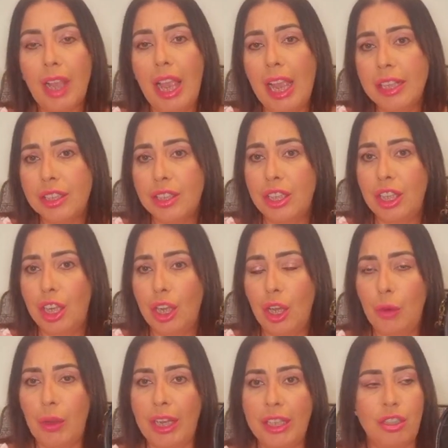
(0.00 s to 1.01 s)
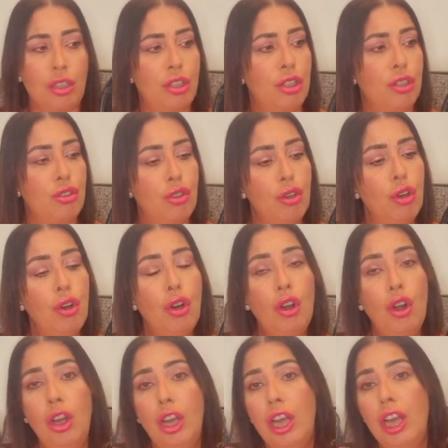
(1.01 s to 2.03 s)
enter you into the
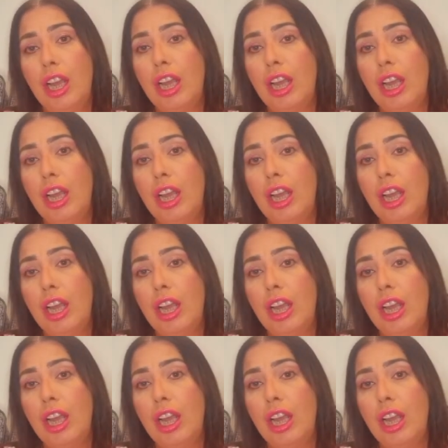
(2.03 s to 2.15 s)
draw,